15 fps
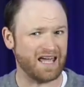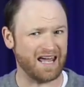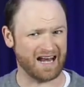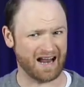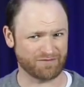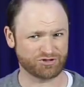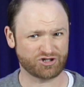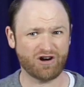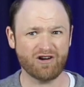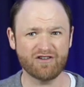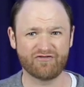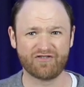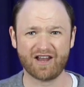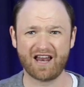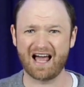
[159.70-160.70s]
And I'm starting
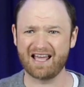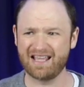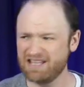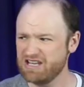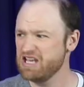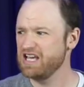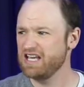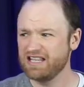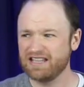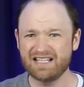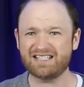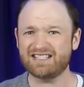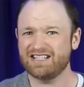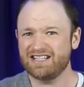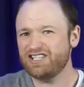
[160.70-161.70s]
to feel like
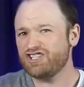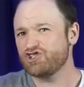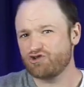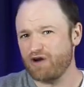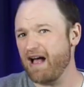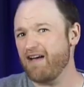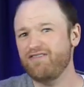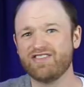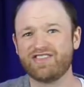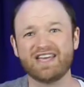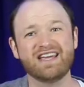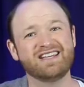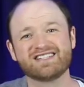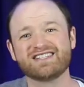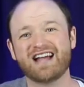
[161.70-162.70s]
this driving
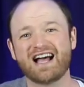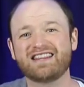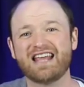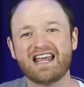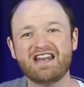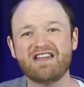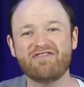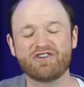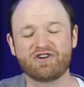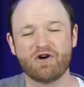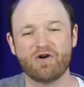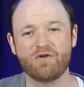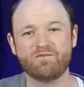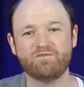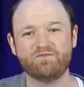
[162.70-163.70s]
thing is not that
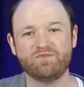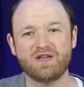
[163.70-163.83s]
difficult.